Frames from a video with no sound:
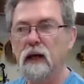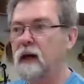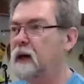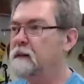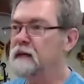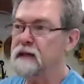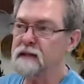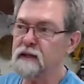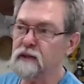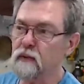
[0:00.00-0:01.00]
I'm
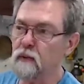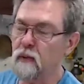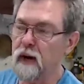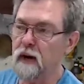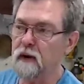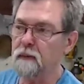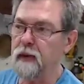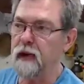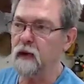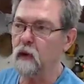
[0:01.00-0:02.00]
guessing it's around
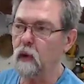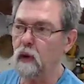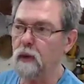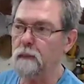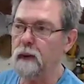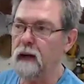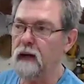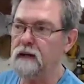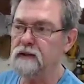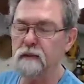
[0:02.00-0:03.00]
about
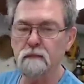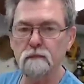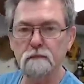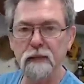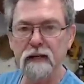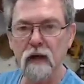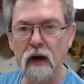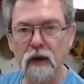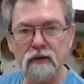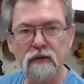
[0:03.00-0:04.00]

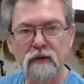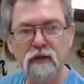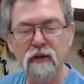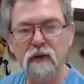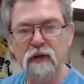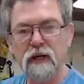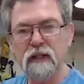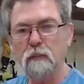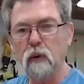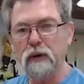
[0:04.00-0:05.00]
12:15
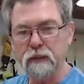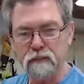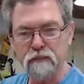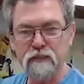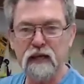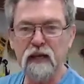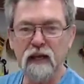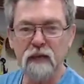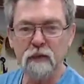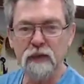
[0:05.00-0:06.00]
in the morning
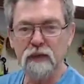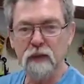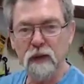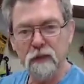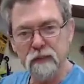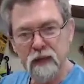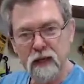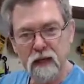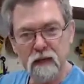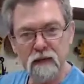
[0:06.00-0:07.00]
where you are.
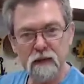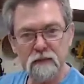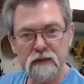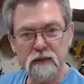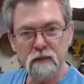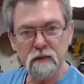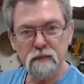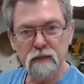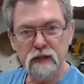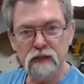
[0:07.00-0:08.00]
Let me see, what
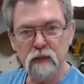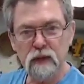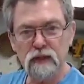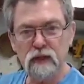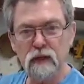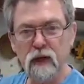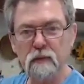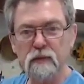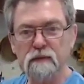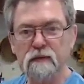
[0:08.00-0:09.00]
was the next question?
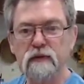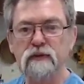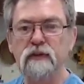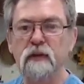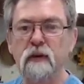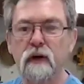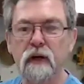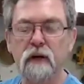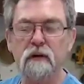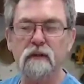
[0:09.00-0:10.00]
I mean, for the zero
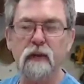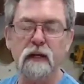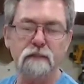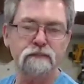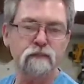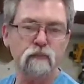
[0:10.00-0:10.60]
clearance plate.